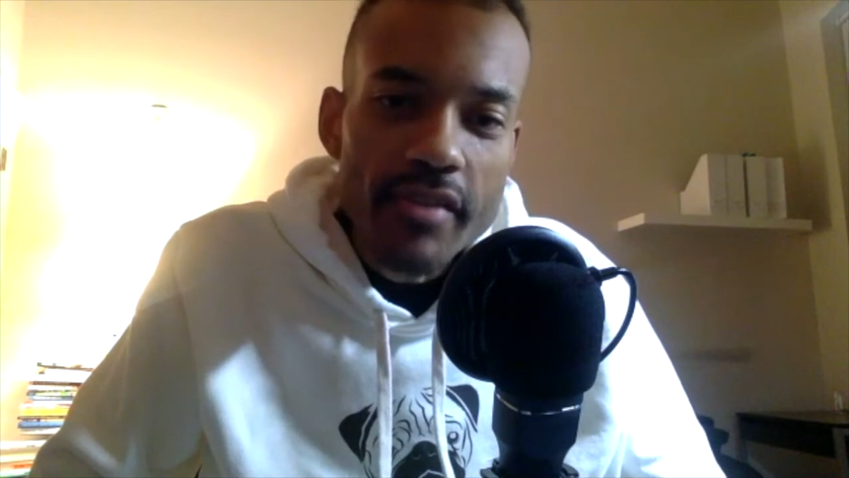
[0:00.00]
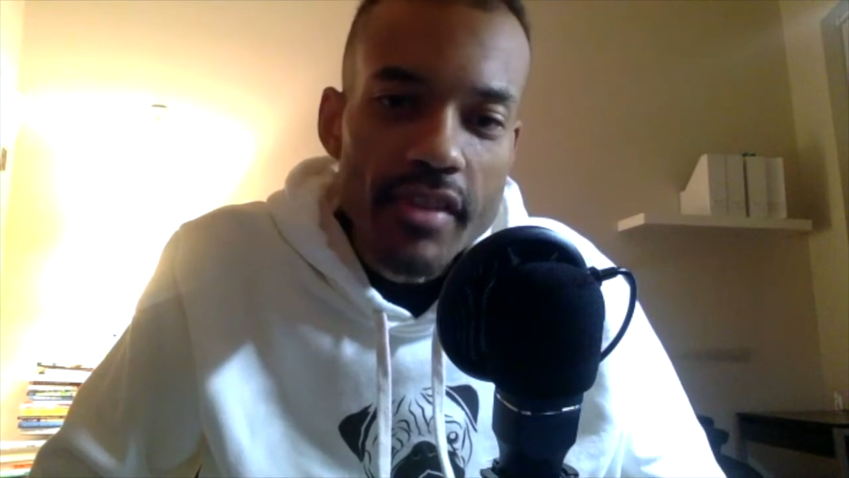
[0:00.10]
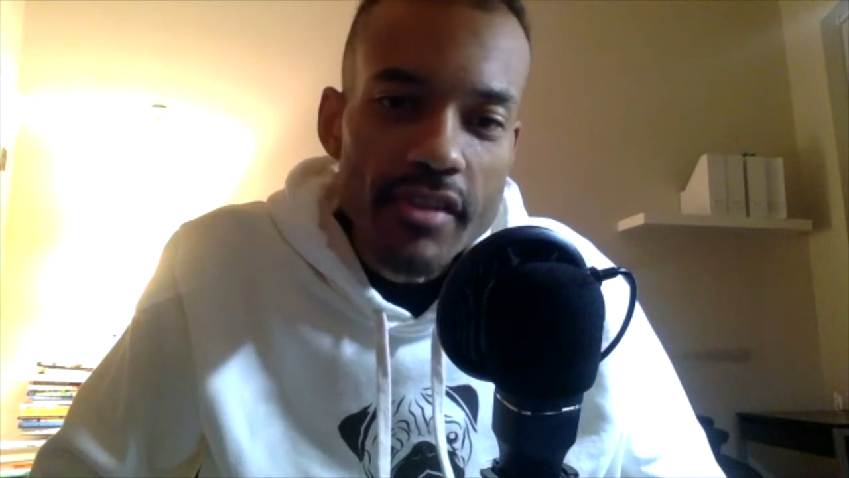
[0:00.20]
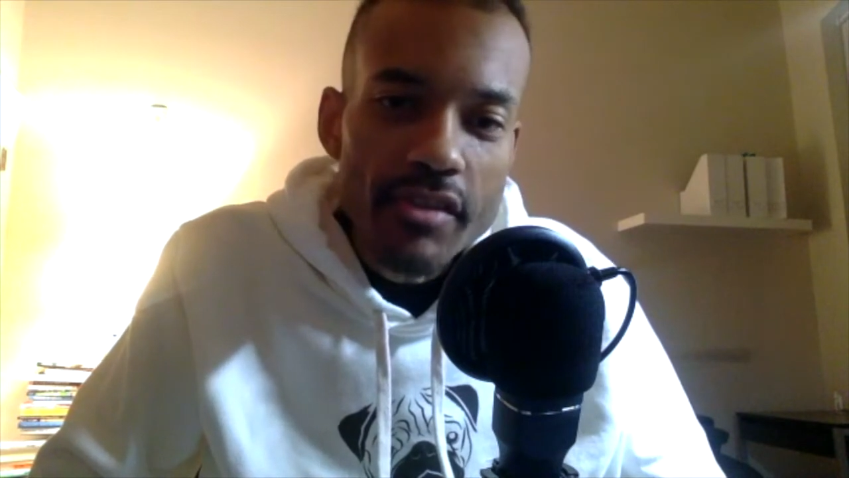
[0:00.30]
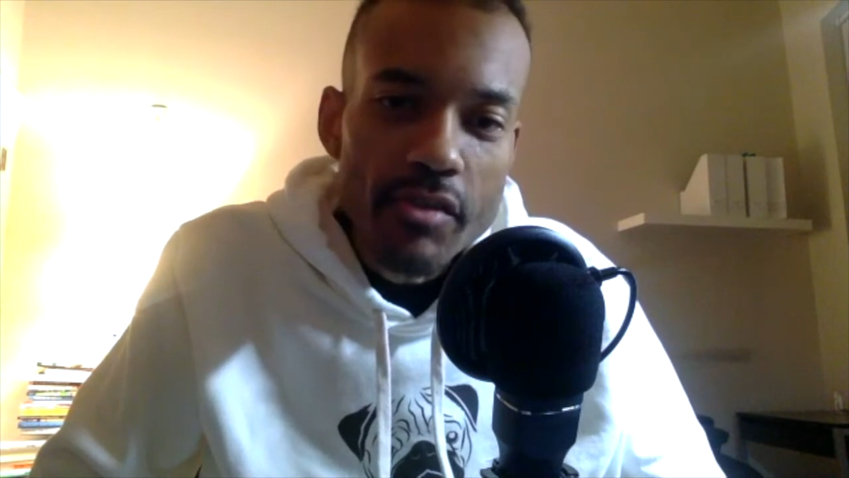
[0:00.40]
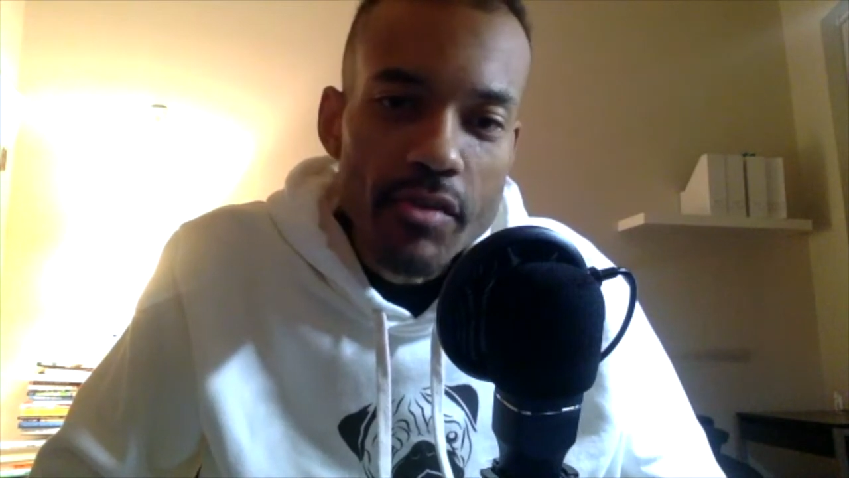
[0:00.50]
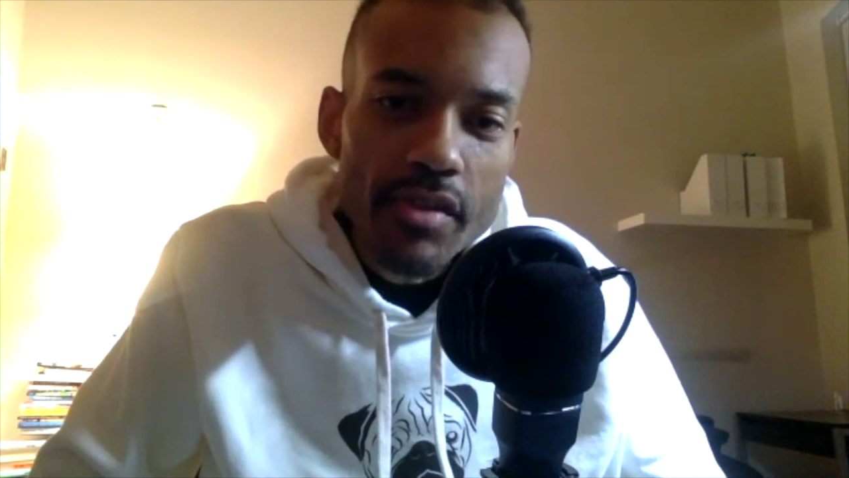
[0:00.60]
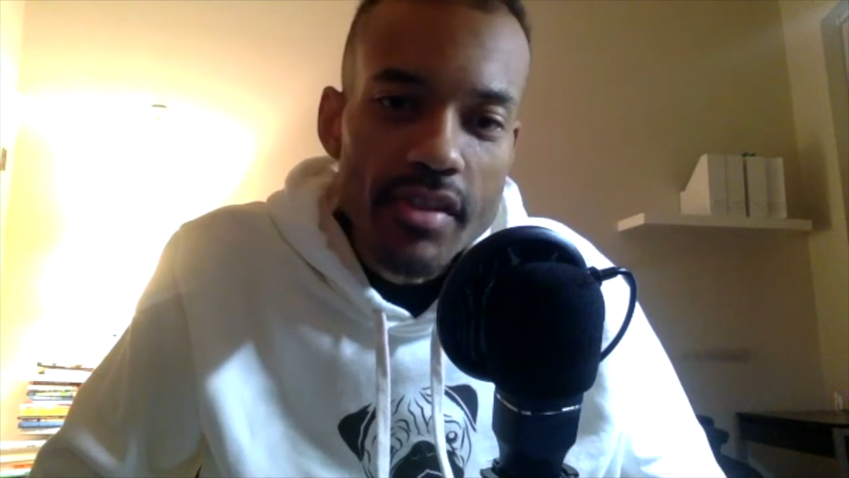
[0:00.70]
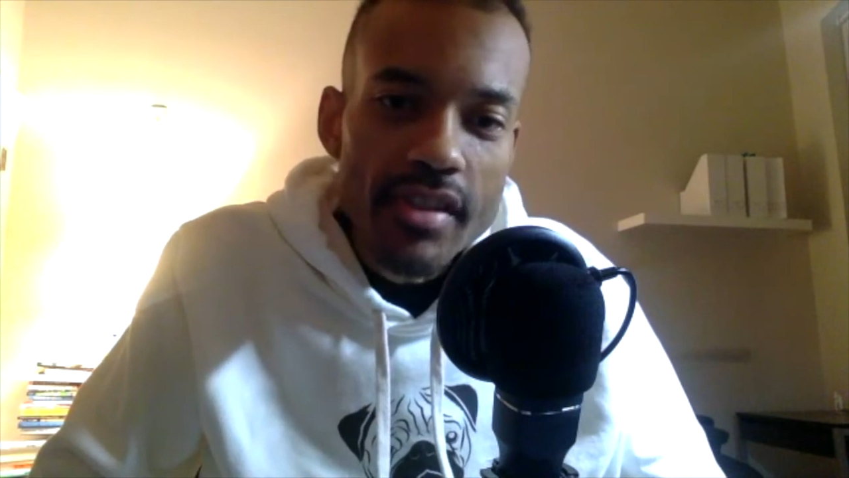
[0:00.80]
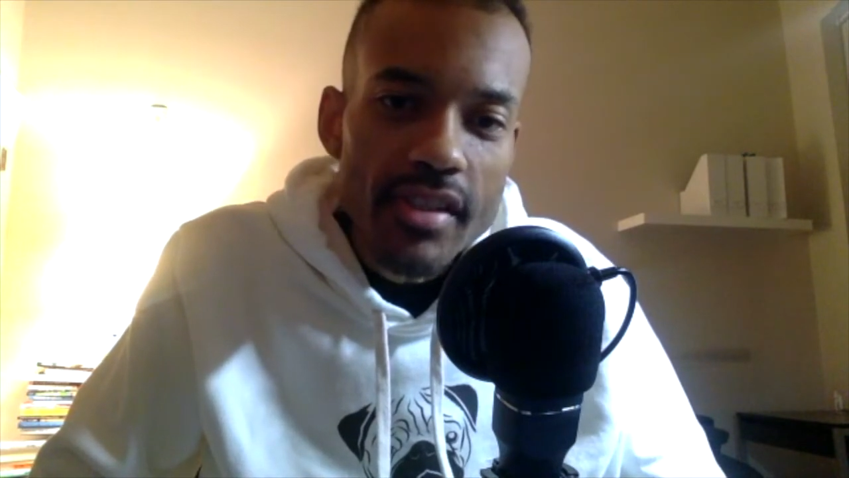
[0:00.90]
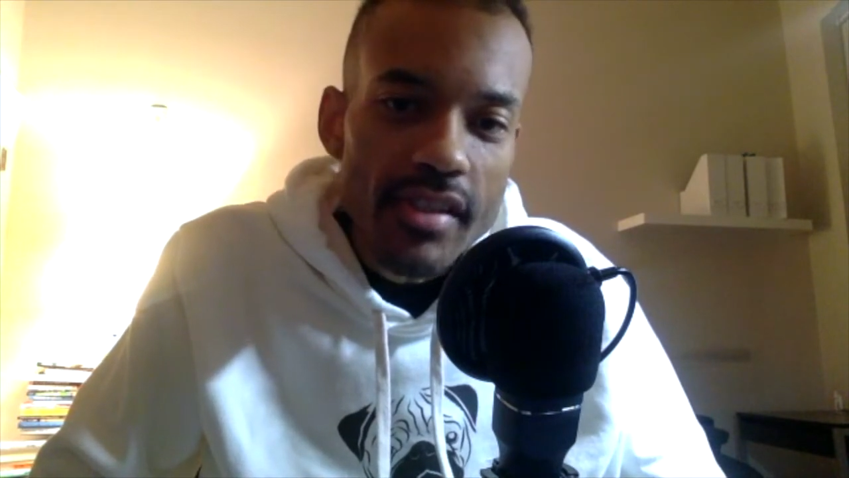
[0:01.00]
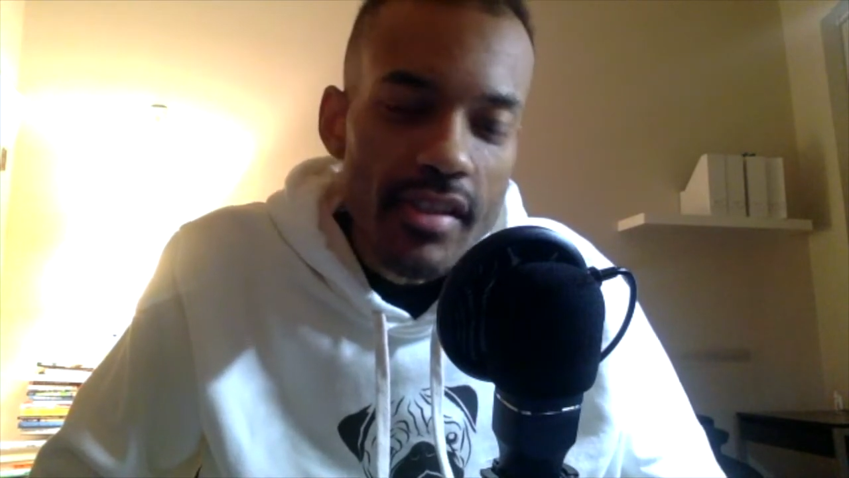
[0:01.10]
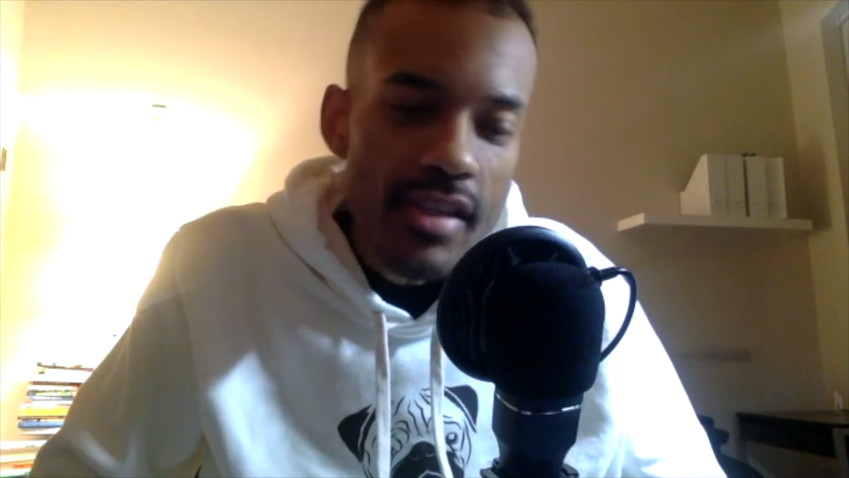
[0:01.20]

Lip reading: for the students, and